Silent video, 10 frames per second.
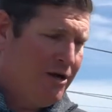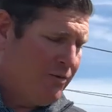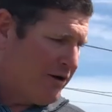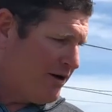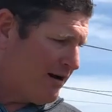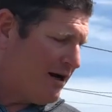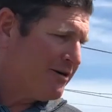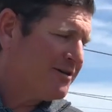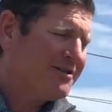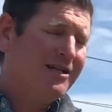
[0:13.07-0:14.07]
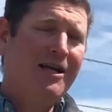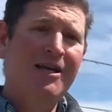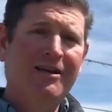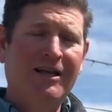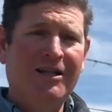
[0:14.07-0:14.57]
We are out here
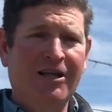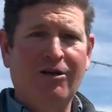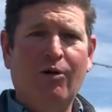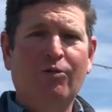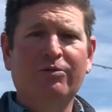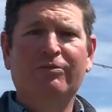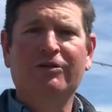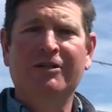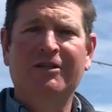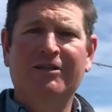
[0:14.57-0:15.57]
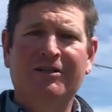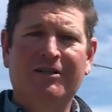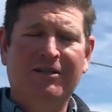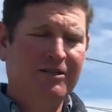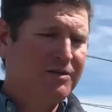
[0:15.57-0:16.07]
today in the Old Book.
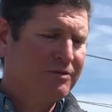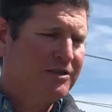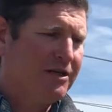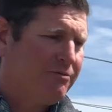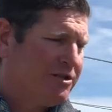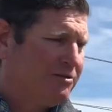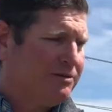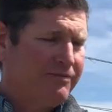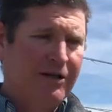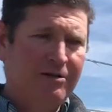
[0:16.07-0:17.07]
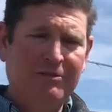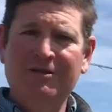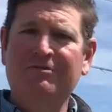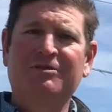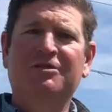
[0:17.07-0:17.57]
This was the original
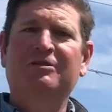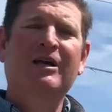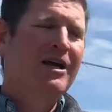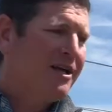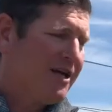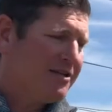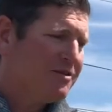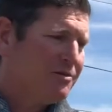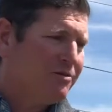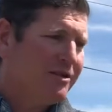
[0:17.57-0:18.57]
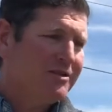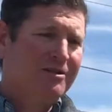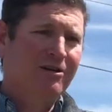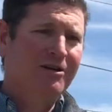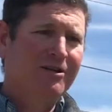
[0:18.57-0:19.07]
development which got this whole thing
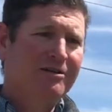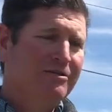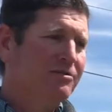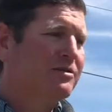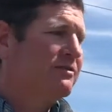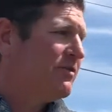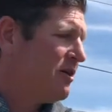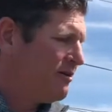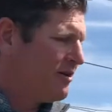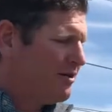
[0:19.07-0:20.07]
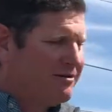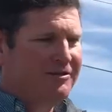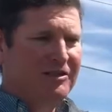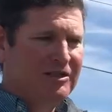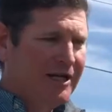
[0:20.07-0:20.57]
started. You know, there was a vineyard here
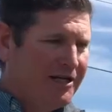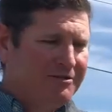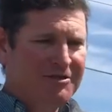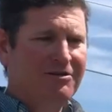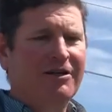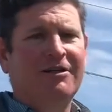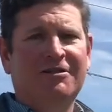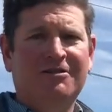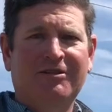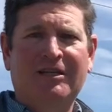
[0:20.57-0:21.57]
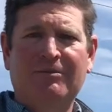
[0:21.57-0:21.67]
on this site. There's a great history.